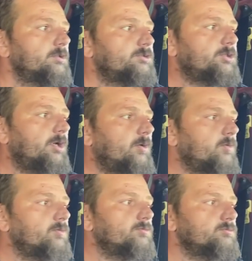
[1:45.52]
So,
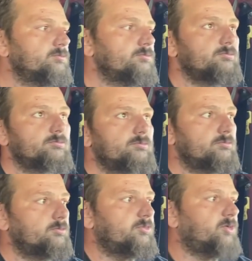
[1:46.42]

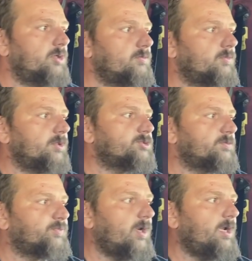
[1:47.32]
what, what's the
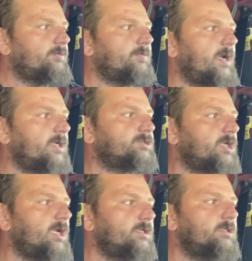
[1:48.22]
problem,
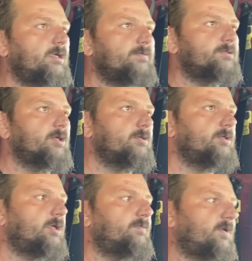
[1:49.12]
Hotshot? You never told
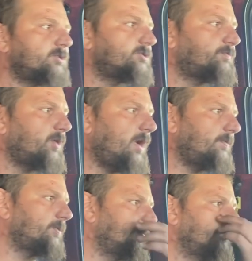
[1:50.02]
none of us the
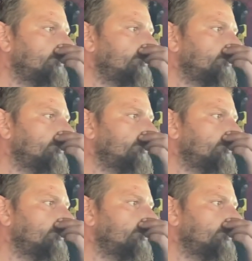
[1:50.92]
problem.